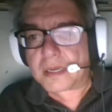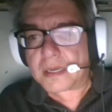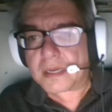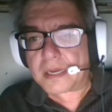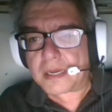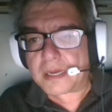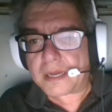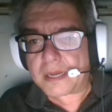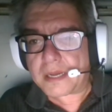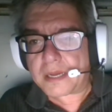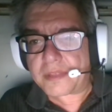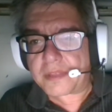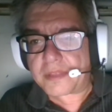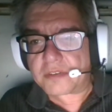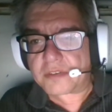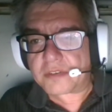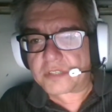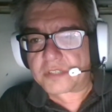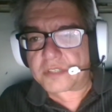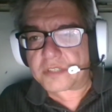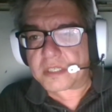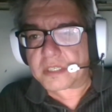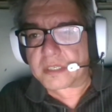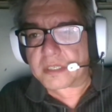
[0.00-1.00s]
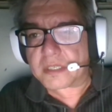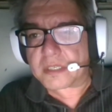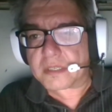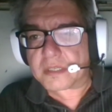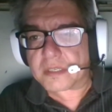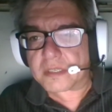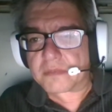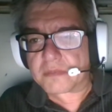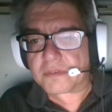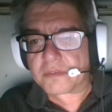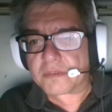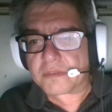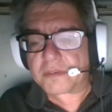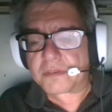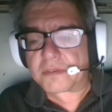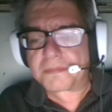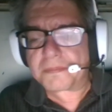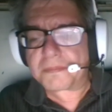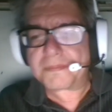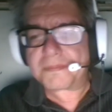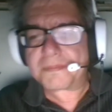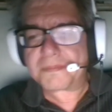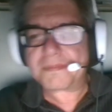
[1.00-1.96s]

Hi there, chill room.